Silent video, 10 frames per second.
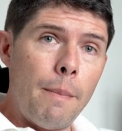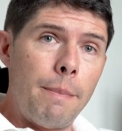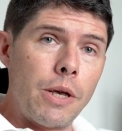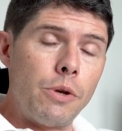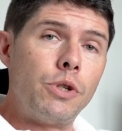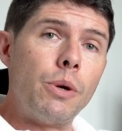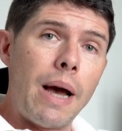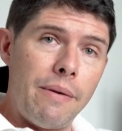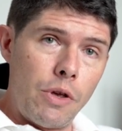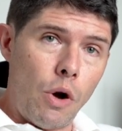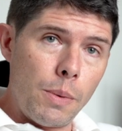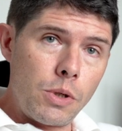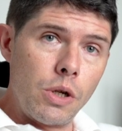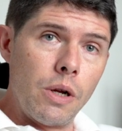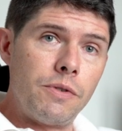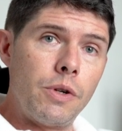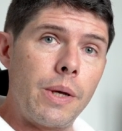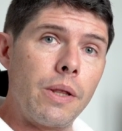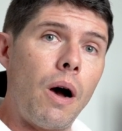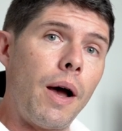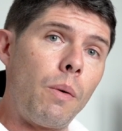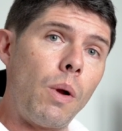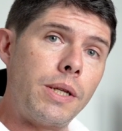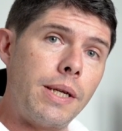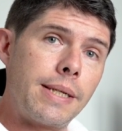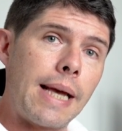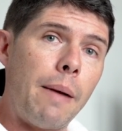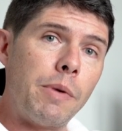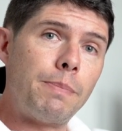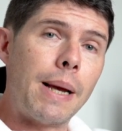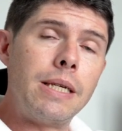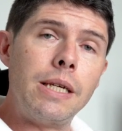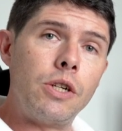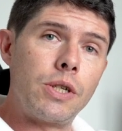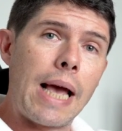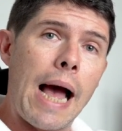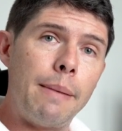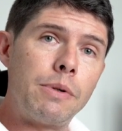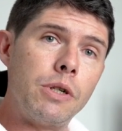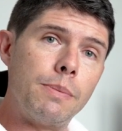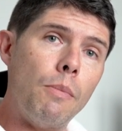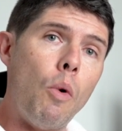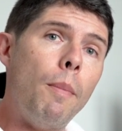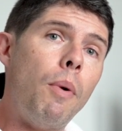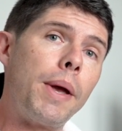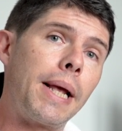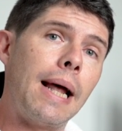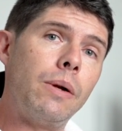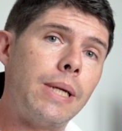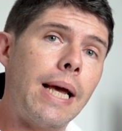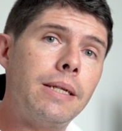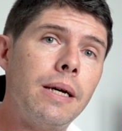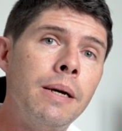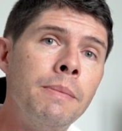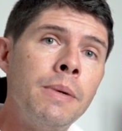but you do have the option of doing the high quality scan, which basically just captures more point cloud data.